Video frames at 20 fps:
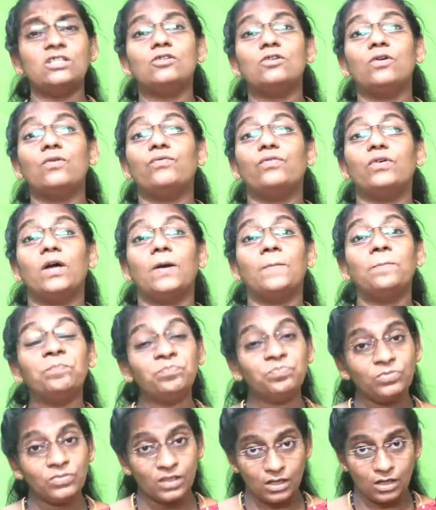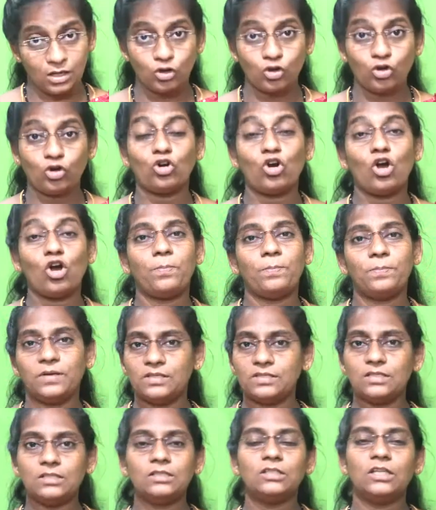of crop,
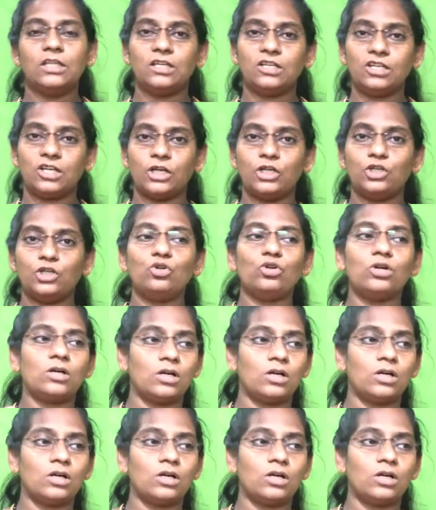isn't they try to